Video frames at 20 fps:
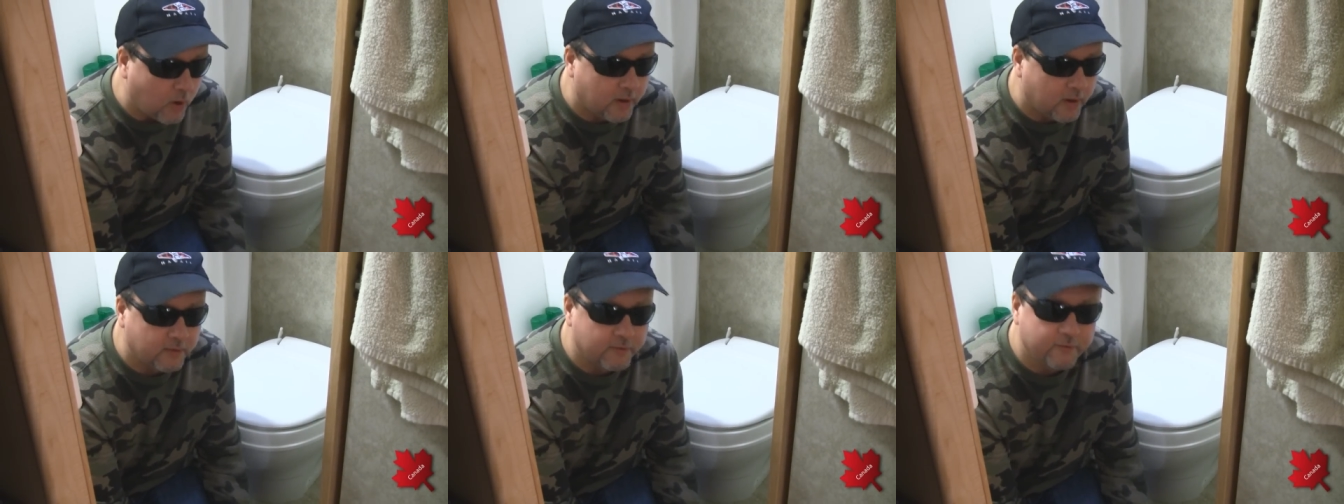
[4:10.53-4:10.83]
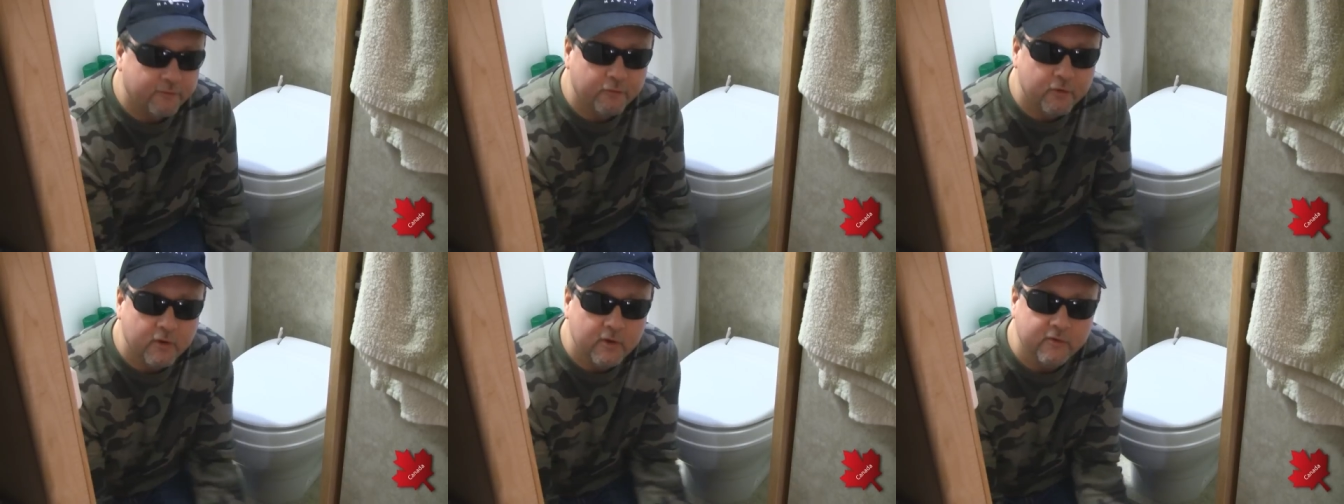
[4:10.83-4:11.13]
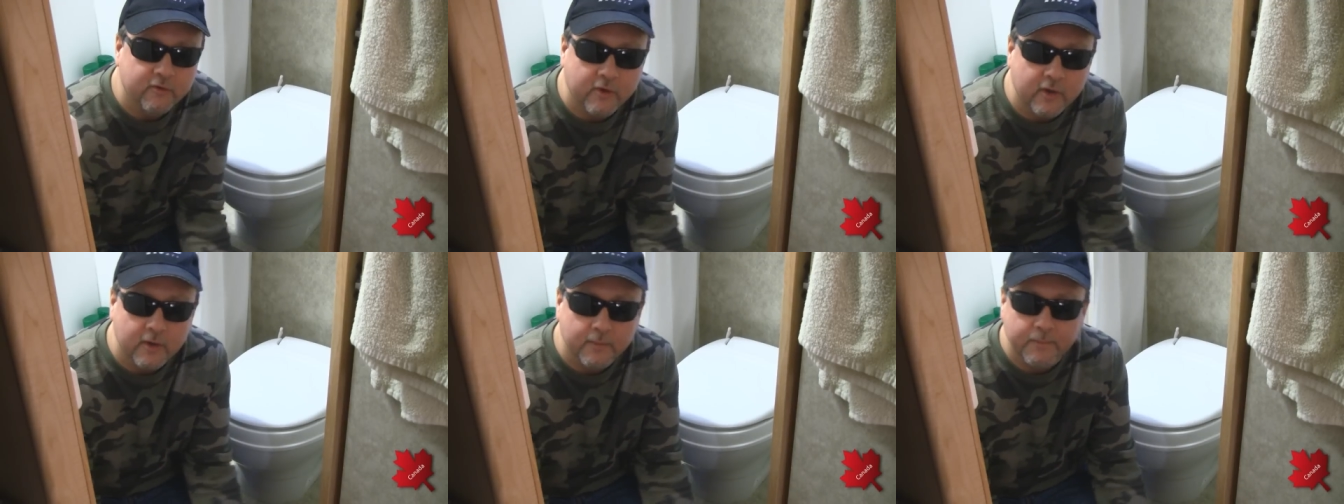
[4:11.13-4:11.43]
water
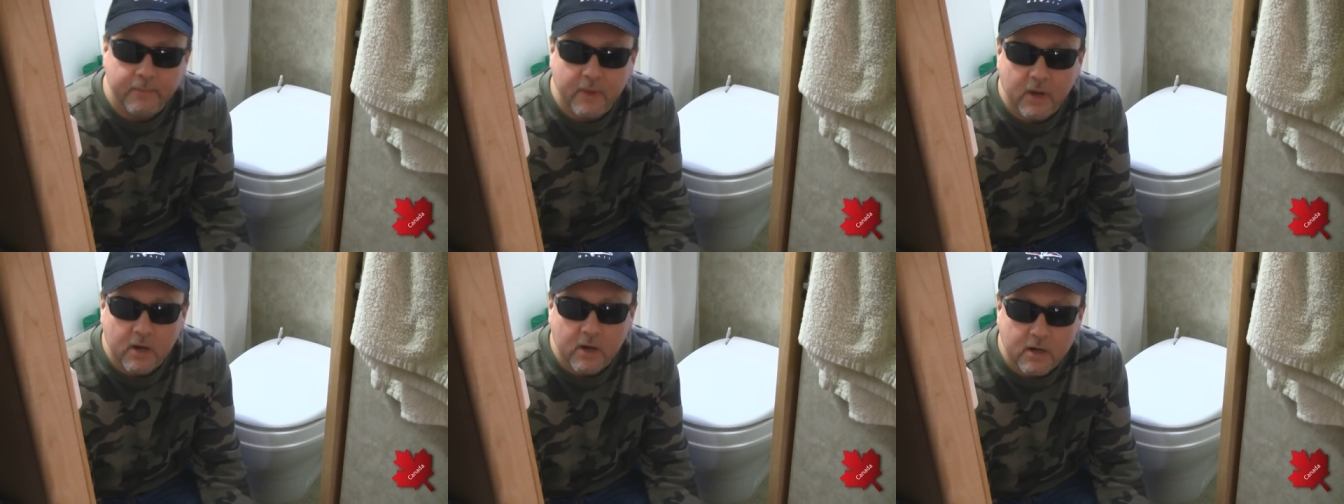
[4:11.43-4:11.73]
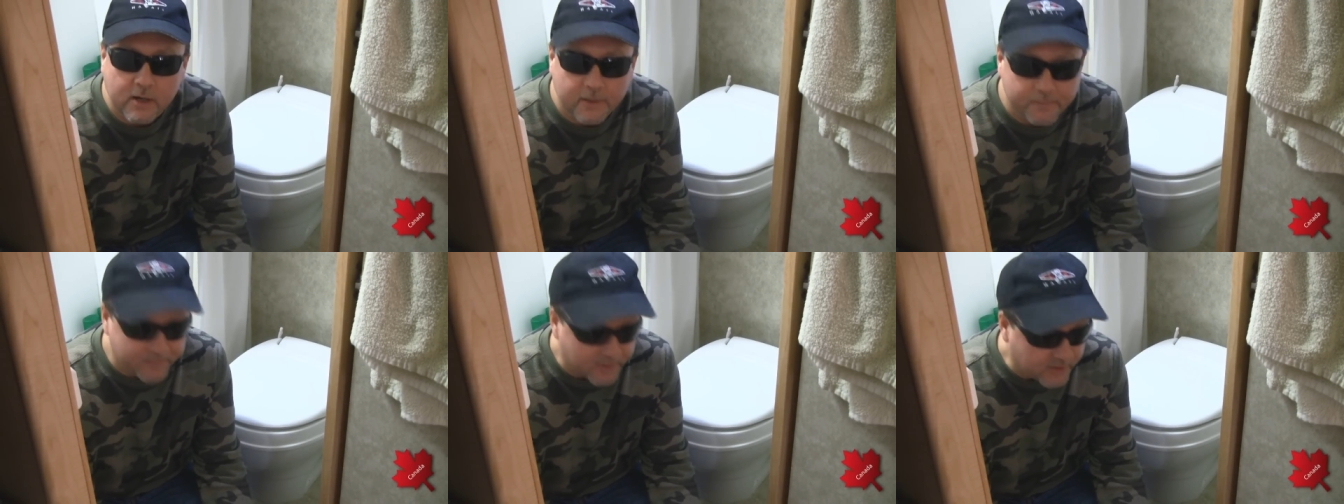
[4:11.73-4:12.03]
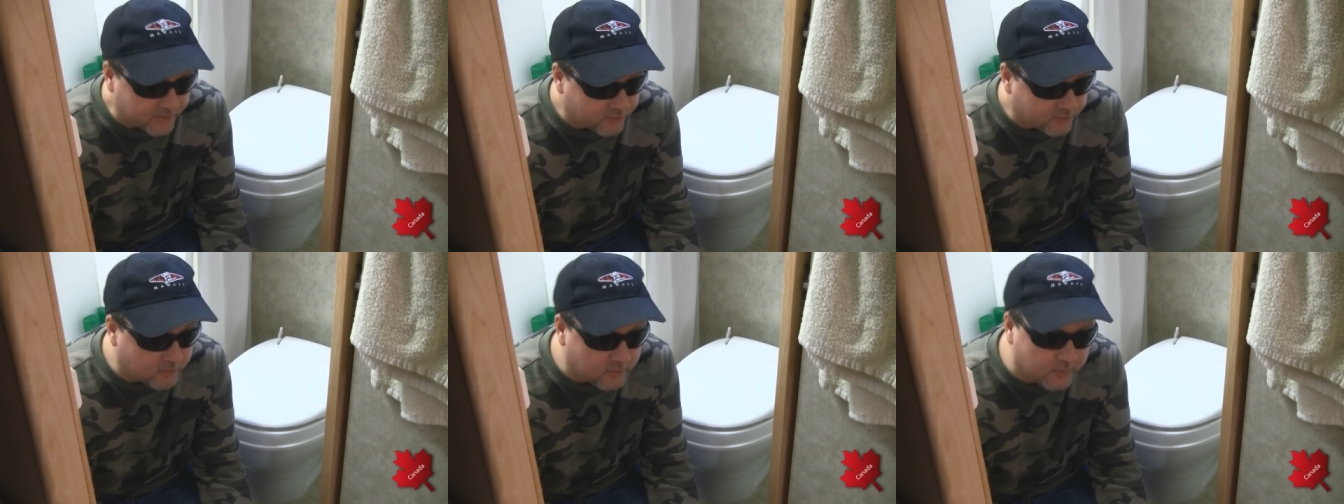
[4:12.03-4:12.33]
freezing,
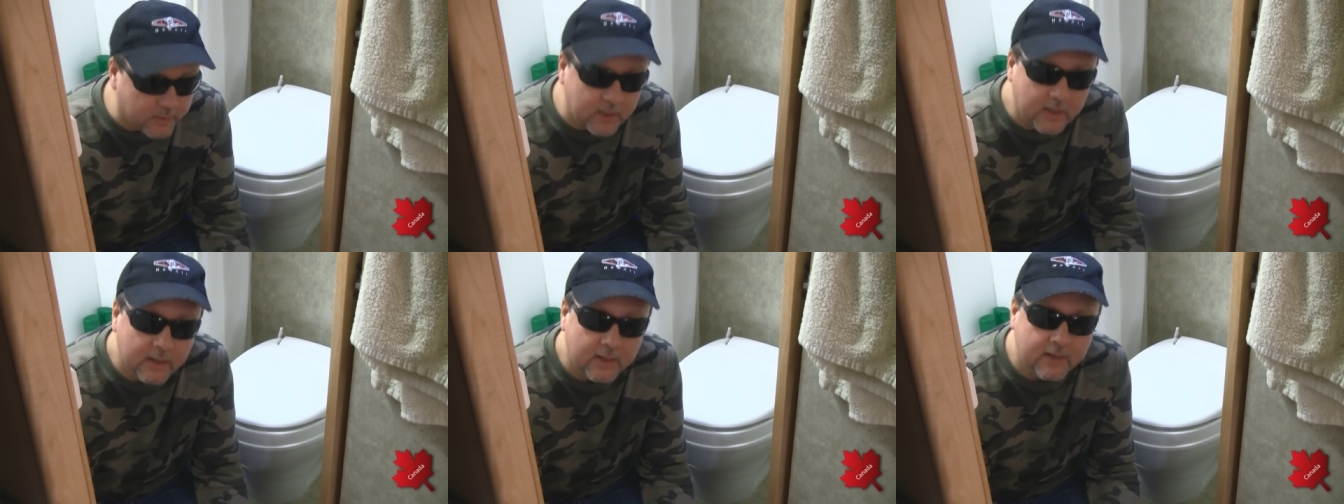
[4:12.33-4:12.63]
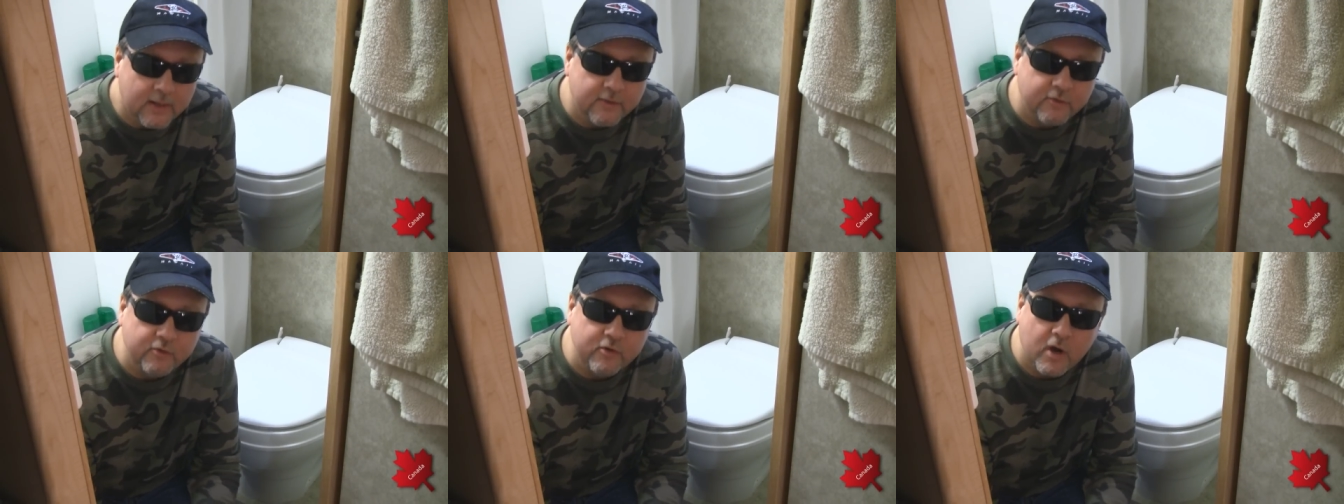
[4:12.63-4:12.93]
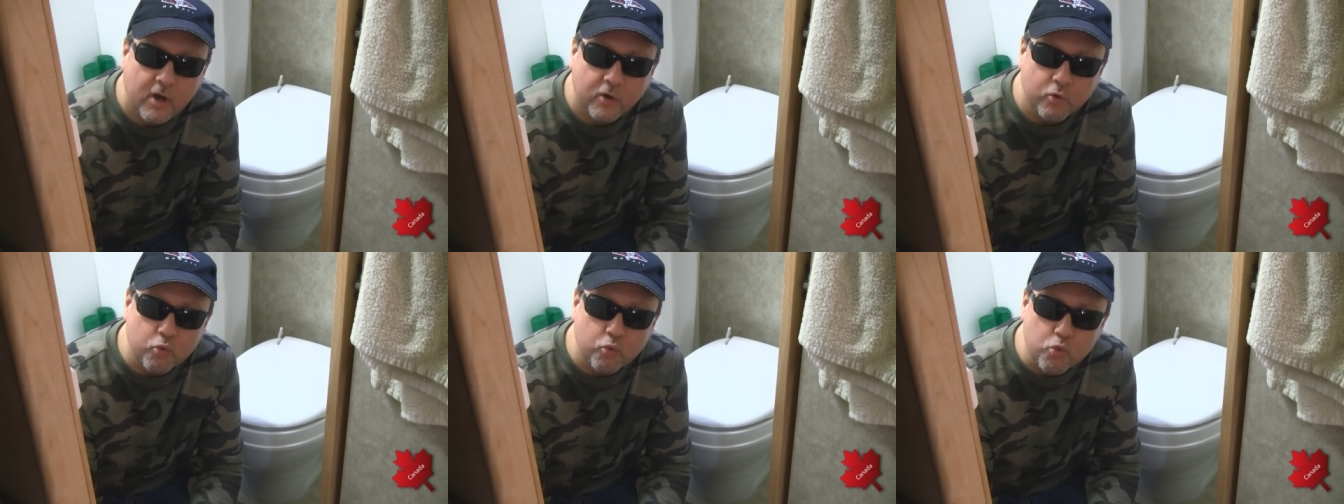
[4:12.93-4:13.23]
assuming it is
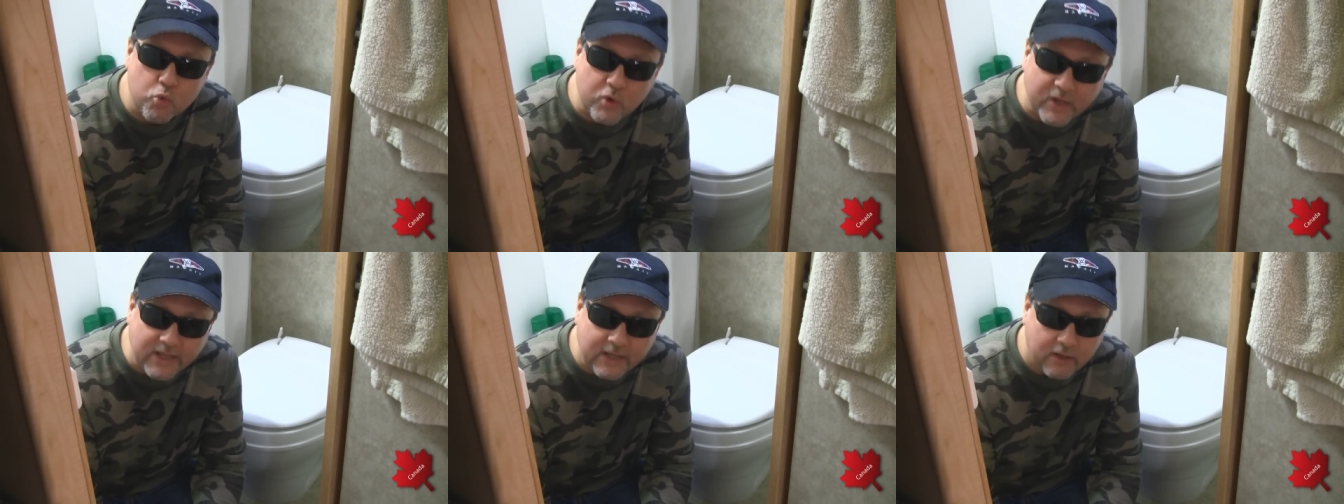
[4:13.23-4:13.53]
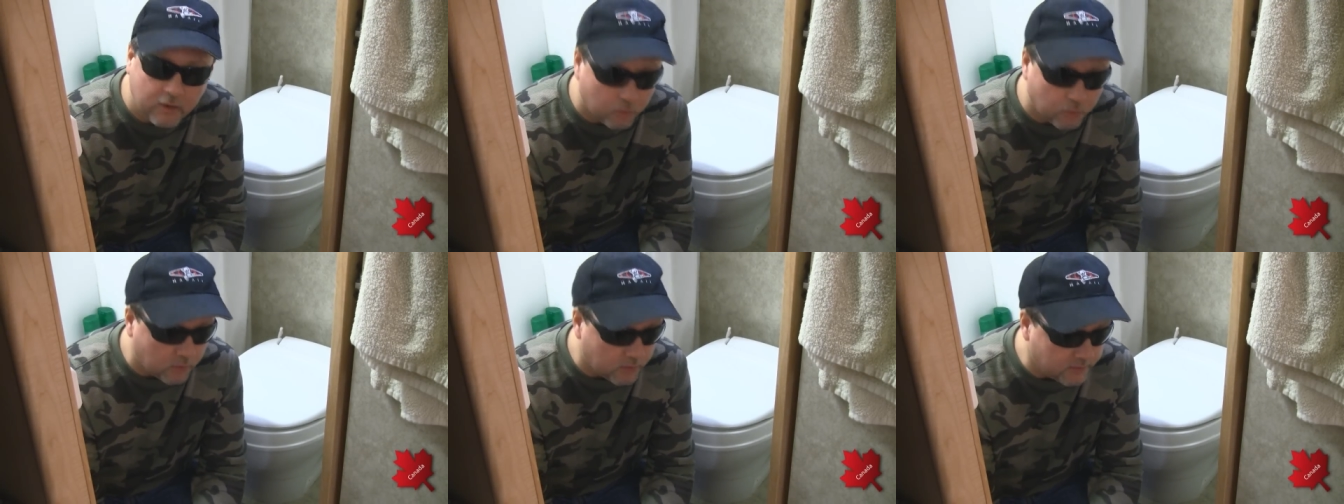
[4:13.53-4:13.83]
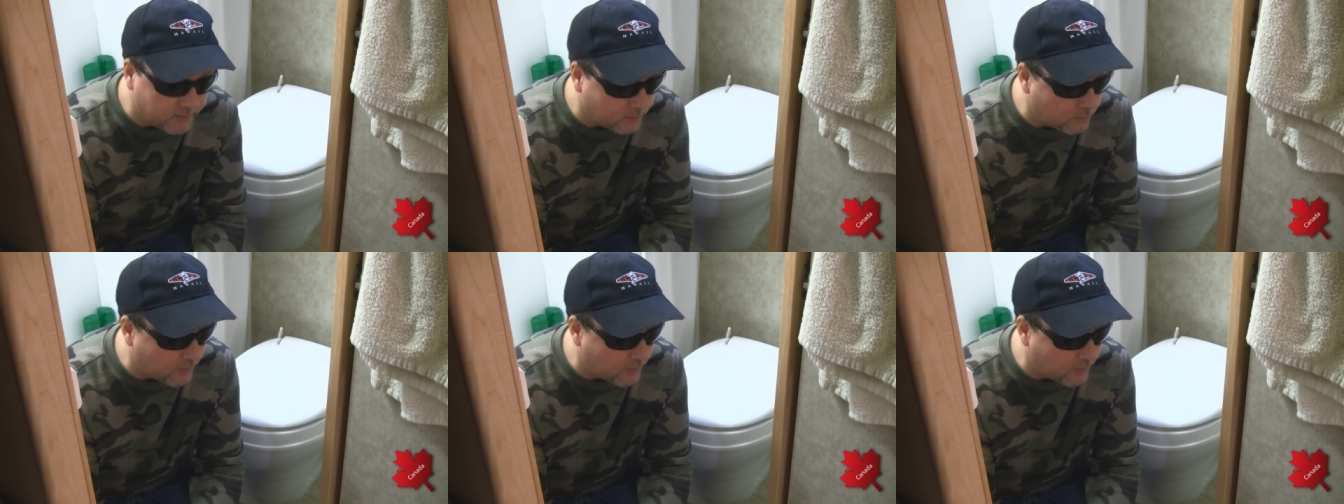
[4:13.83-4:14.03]
not really cold,